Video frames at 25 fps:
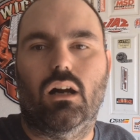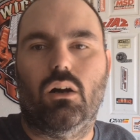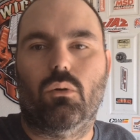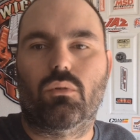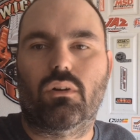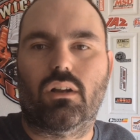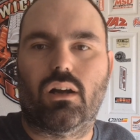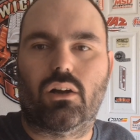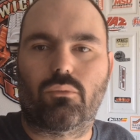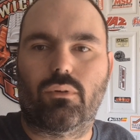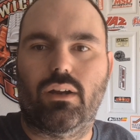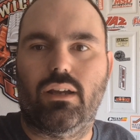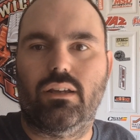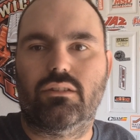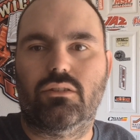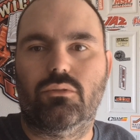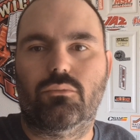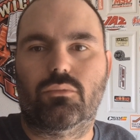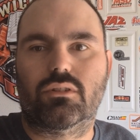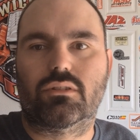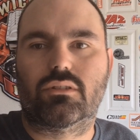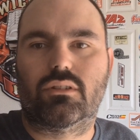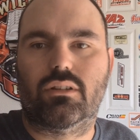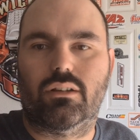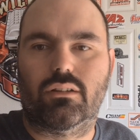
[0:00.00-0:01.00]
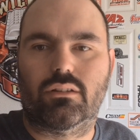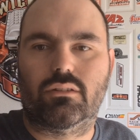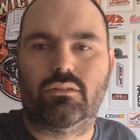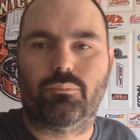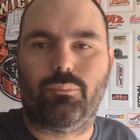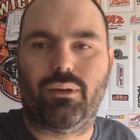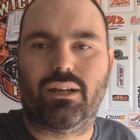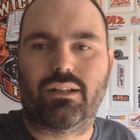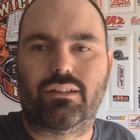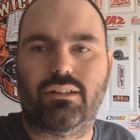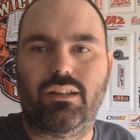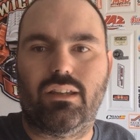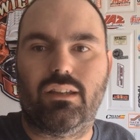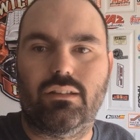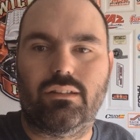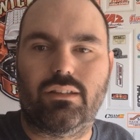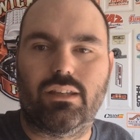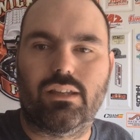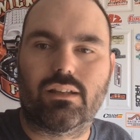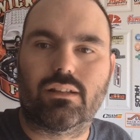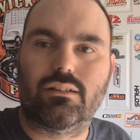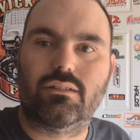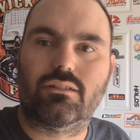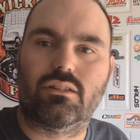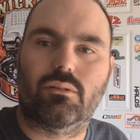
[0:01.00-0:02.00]
We're not racing, we're just going to spectate,
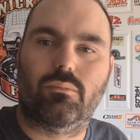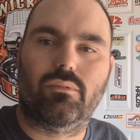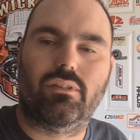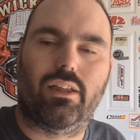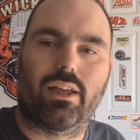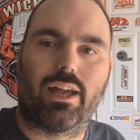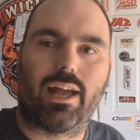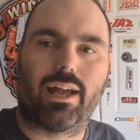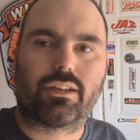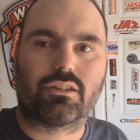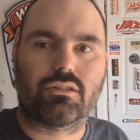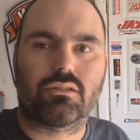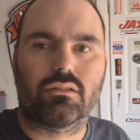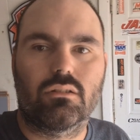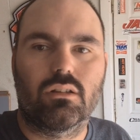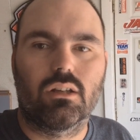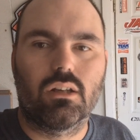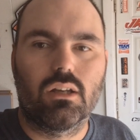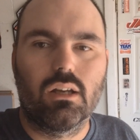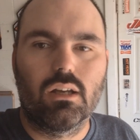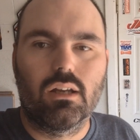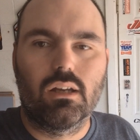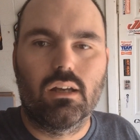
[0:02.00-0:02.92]
taking some of the action.